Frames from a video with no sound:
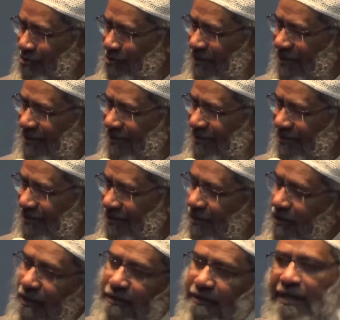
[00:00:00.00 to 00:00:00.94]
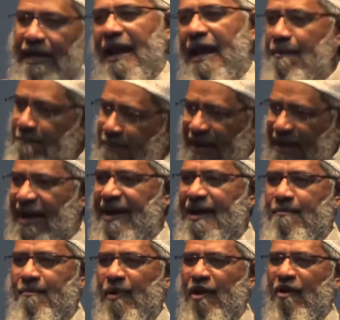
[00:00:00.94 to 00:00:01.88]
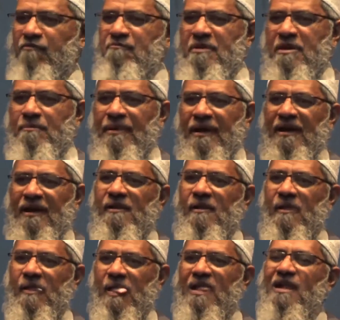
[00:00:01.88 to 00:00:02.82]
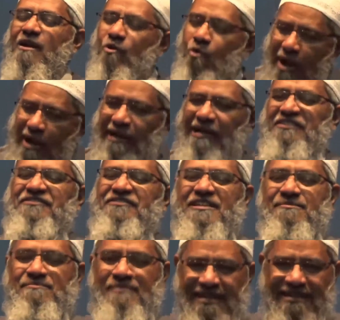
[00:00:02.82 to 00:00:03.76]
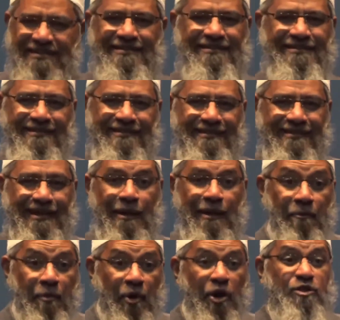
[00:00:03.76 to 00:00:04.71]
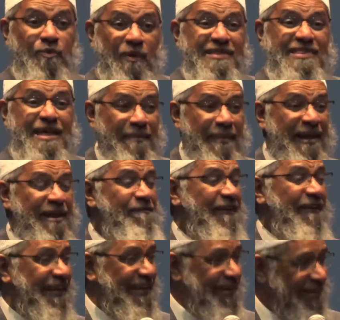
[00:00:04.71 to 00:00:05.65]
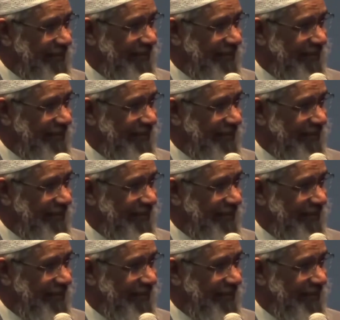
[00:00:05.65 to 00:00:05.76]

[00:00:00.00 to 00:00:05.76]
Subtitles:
me. There are bigger number of people who are cursing me. Both ways I'm benefiting.